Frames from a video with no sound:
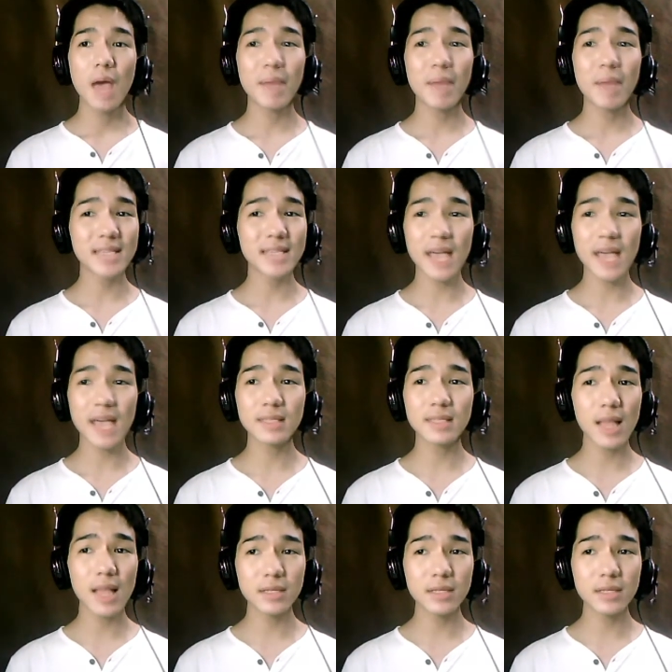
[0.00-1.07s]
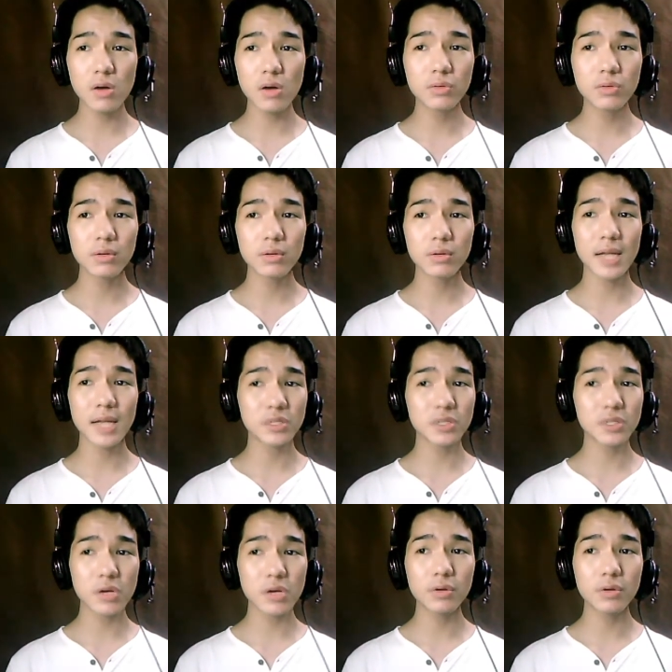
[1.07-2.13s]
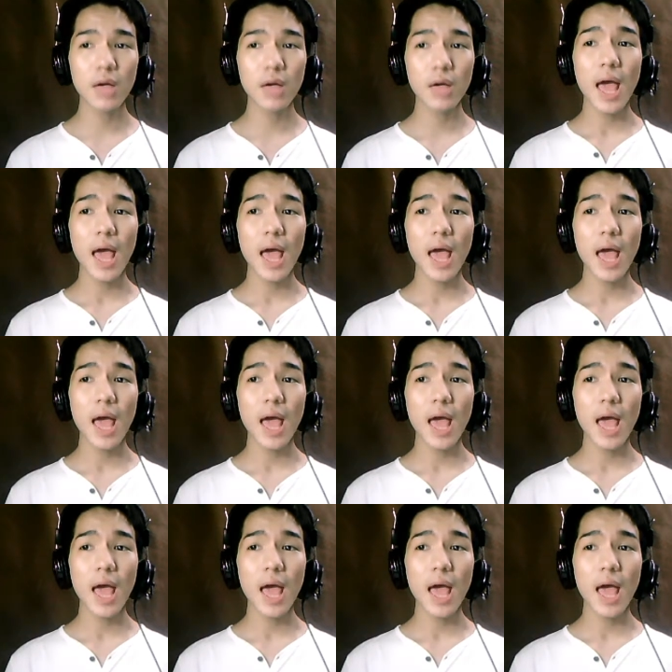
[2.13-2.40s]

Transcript: But as Lasso, Lasso